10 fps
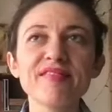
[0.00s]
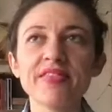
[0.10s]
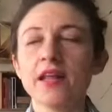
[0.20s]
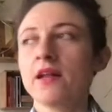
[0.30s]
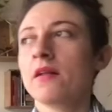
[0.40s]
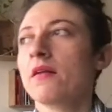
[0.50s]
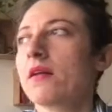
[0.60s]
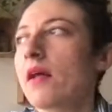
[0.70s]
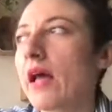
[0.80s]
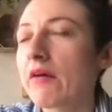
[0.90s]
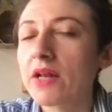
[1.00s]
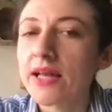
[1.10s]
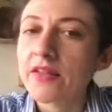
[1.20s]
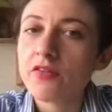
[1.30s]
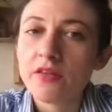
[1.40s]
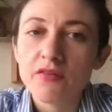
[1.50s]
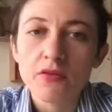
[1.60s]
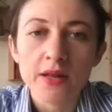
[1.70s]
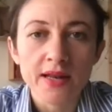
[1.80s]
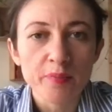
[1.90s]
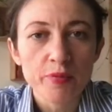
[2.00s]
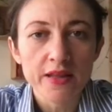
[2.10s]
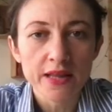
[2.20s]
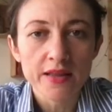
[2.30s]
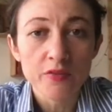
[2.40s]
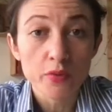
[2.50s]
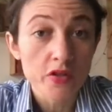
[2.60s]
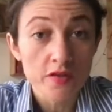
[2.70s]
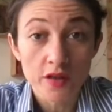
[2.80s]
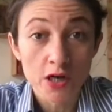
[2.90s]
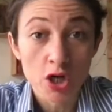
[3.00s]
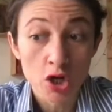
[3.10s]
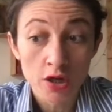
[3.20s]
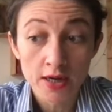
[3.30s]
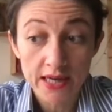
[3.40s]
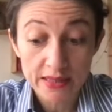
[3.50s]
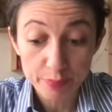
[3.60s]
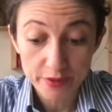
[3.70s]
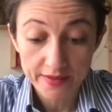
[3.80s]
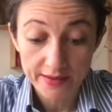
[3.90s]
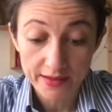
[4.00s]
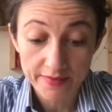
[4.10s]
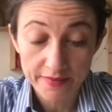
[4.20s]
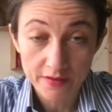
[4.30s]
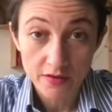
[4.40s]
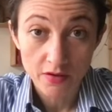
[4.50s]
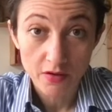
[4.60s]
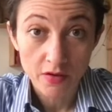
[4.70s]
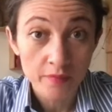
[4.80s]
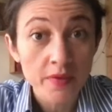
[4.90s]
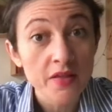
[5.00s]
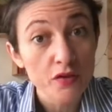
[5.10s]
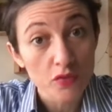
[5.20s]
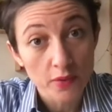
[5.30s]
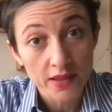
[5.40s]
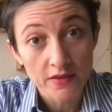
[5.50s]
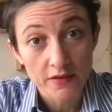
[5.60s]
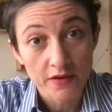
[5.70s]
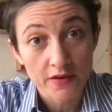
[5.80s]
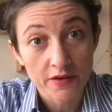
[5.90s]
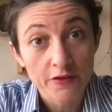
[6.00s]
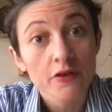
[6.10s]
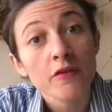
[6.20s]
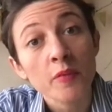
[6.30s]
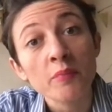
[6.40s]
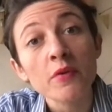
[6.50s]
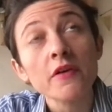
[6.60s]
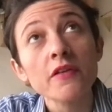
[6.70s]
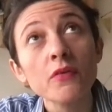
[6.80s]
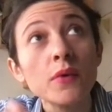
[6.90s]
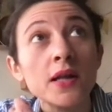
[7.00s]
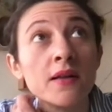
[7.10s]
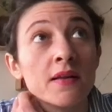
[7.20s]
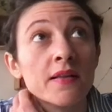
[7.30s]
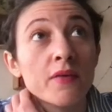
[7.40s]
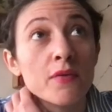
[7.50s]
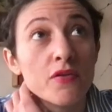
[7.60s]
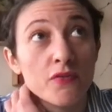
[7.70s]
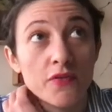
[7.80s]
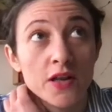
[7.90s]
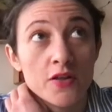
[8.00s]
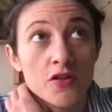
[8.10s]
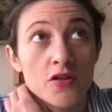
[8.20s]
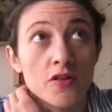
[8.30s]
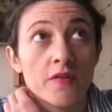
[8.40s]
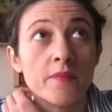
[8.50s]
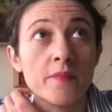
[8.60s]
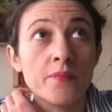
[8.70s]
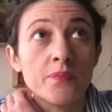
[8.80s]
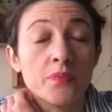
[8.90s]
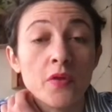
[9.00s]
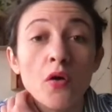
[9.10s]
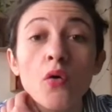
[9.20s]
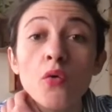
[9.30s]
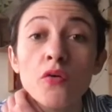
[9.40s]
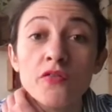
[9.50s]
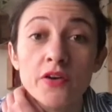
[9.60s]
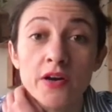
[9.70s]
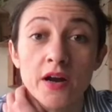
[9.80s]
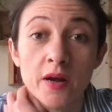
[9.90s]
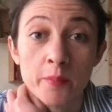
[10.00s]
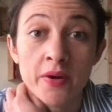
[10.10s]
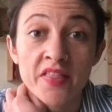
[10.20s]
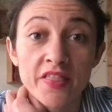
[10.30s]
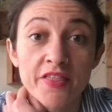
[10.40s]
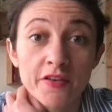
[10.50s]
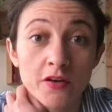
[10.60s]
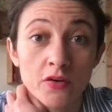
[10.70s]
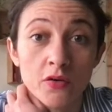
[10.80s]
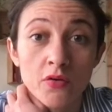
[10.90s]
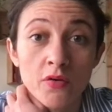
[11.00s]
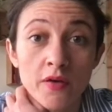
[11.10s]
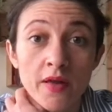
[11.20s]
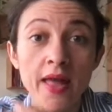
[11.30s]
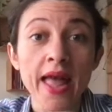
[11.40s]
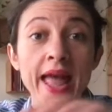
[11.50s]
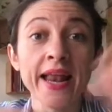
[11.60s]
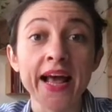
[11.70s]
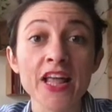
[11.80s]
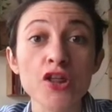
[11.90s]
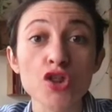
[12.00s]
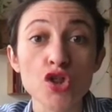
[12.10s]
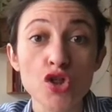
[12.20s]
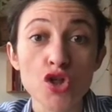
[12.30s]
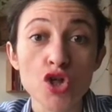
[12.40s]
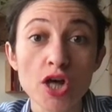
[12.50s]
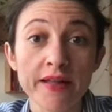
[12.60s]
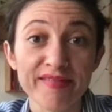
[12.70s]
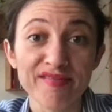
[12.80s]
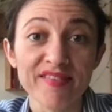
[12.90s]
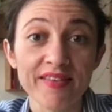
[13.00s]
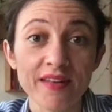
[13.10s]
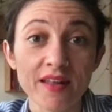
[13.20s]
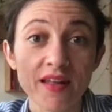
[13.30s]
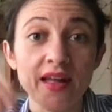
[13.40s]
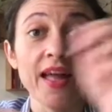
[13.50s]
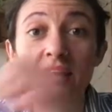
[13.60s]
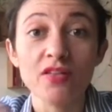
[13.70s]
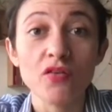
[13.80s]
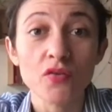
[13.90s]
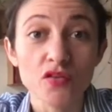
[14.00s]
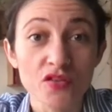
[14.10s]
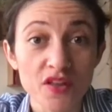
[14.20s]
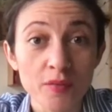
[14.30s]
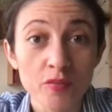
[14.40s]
thing, I would like to give you an update, which is a non-update on my sweater. You remember the one that was finished over a month ago and I just had to seam